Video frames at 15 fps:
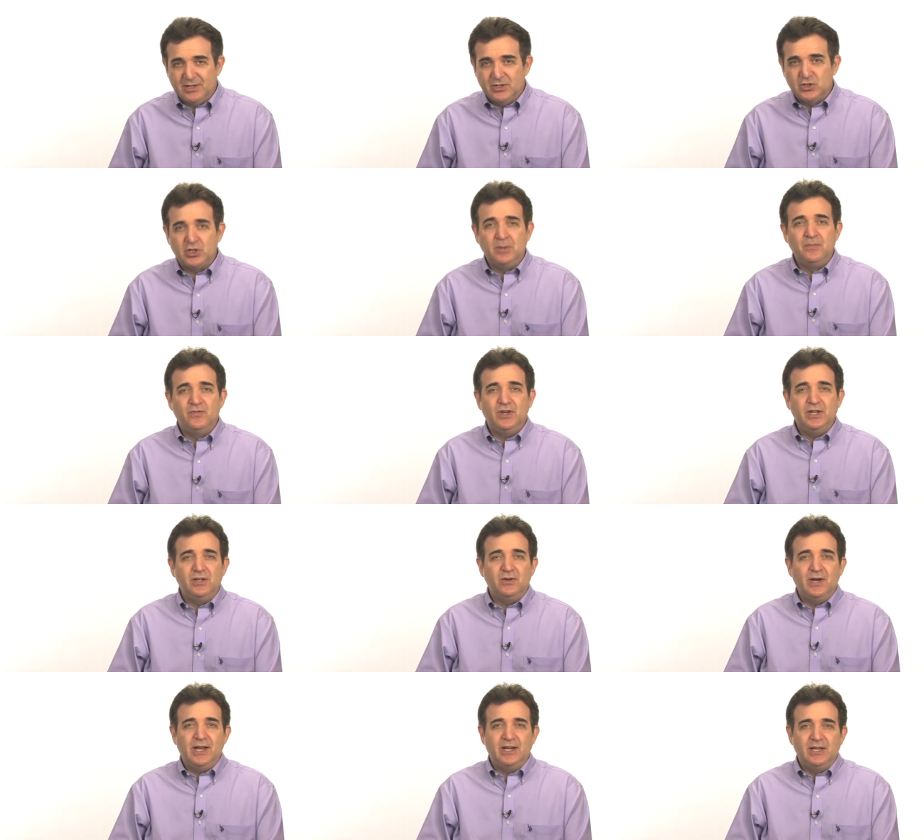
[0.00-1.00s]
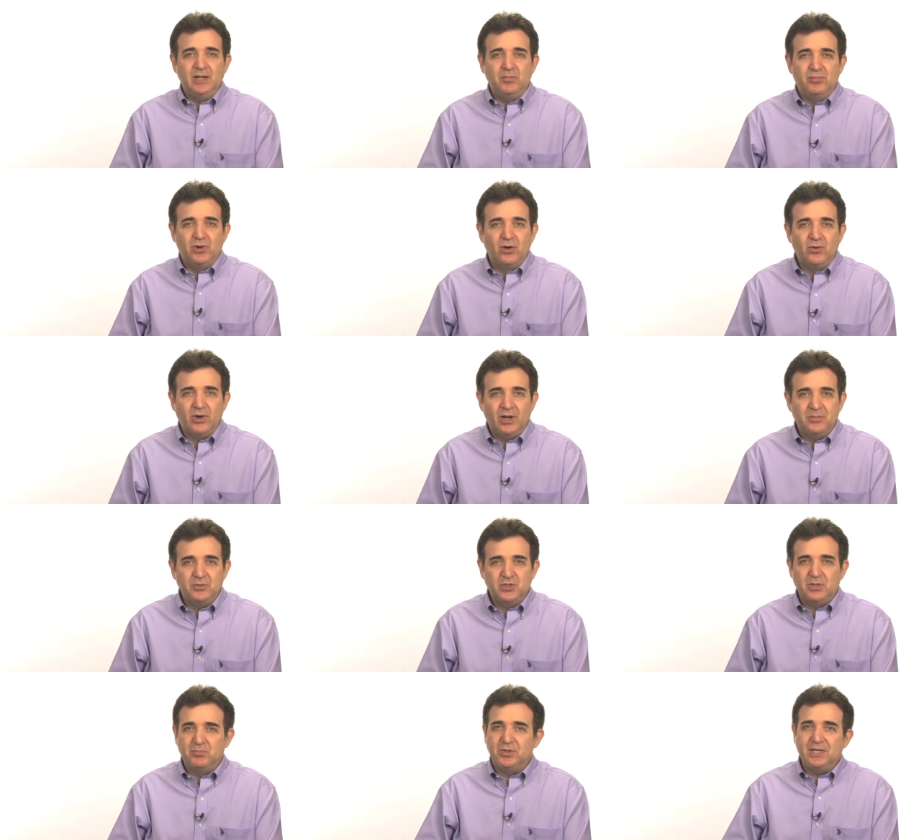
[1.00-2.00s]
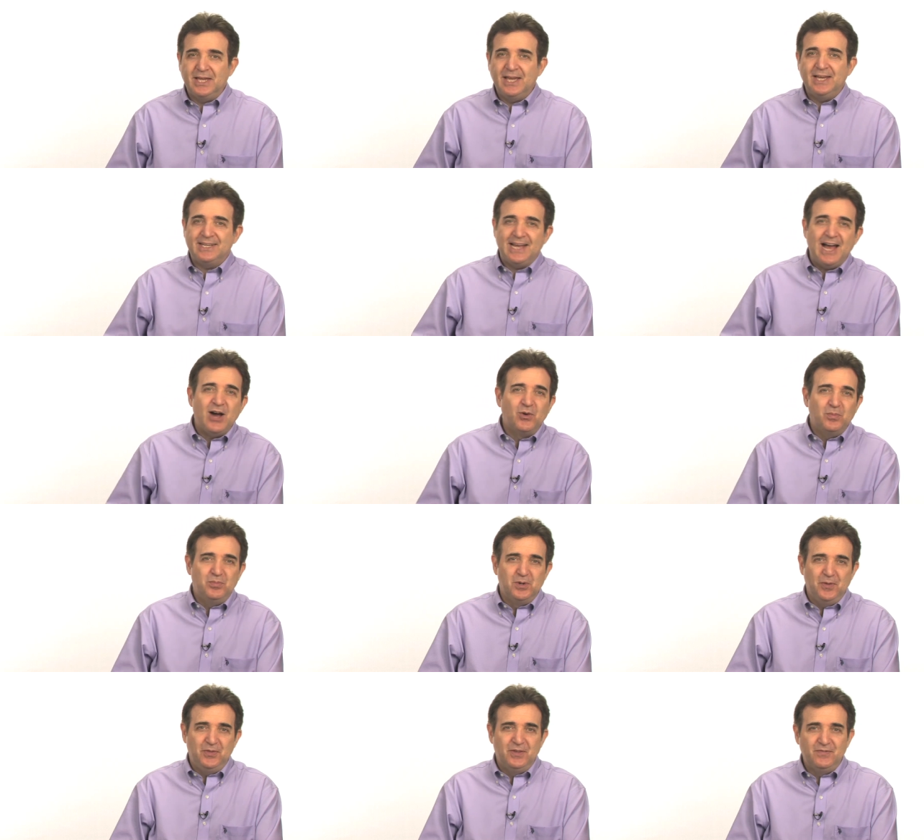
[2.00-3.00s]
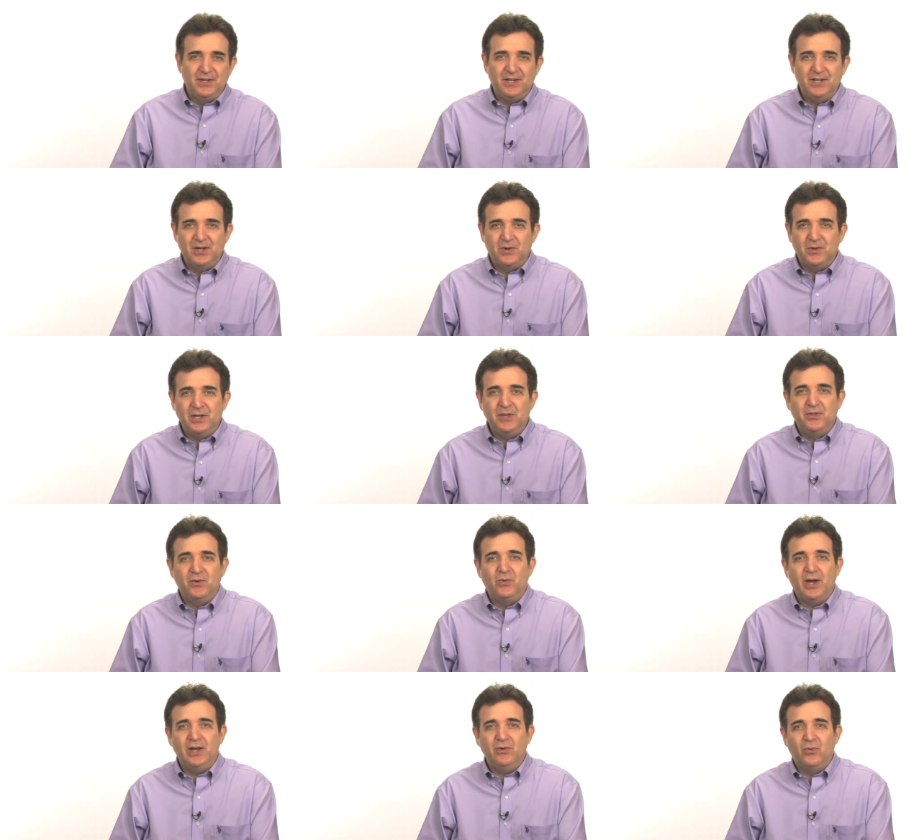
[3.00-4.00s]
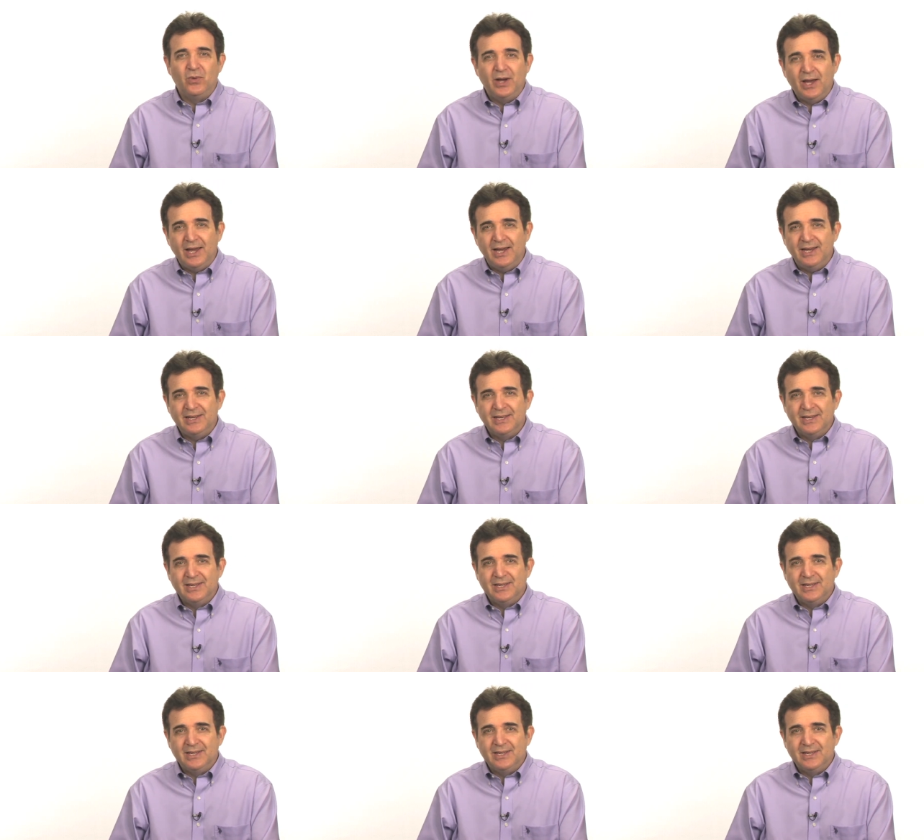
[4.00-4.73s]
Some video editing programs simply can't output the video in the right way,